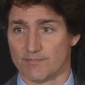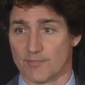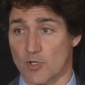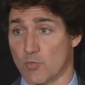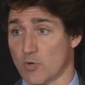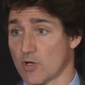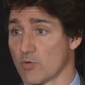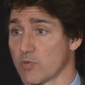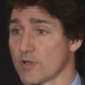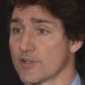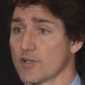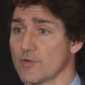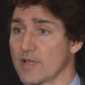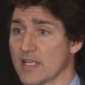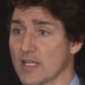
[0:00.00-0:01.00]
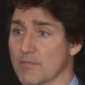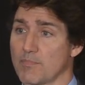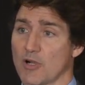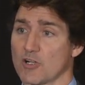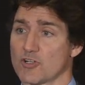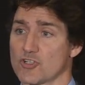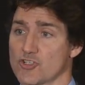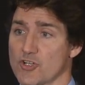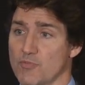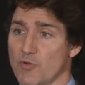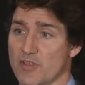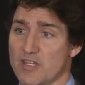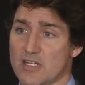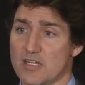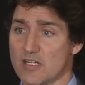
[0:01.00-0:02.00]
The work we're doing in partnership
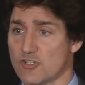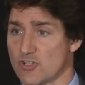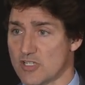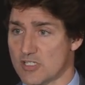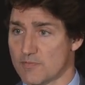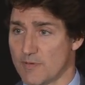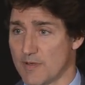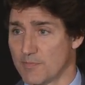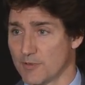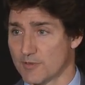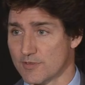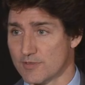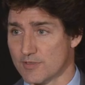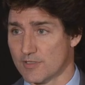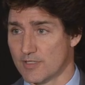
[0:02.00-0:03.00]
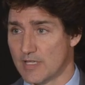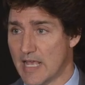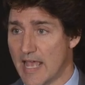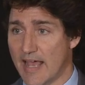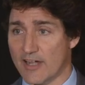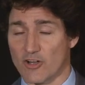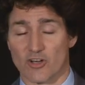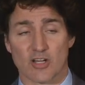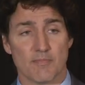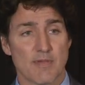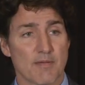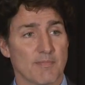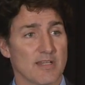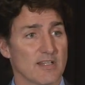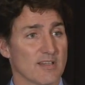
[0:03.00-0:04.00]
with Indigenous peoples and our
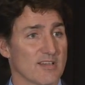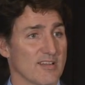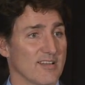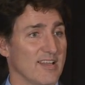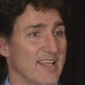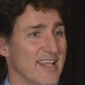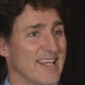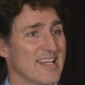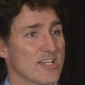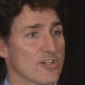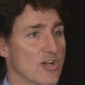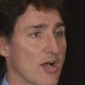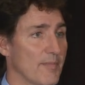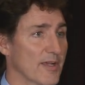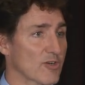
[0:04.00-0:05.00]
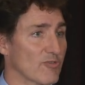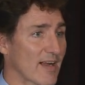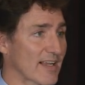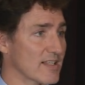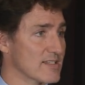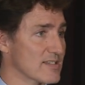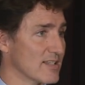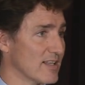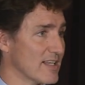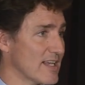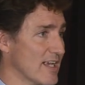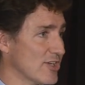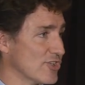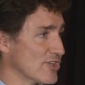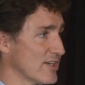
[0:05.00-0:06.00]
commitment to economic
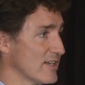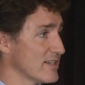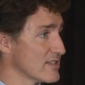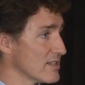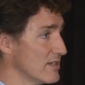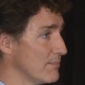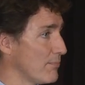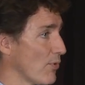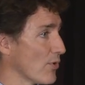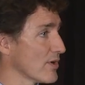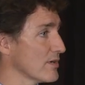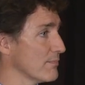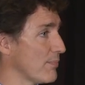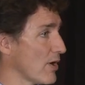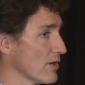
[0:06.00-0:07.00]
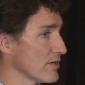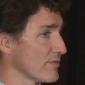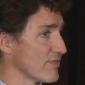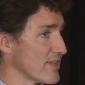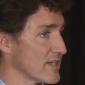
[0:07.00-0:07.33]
reconciliation is an important part of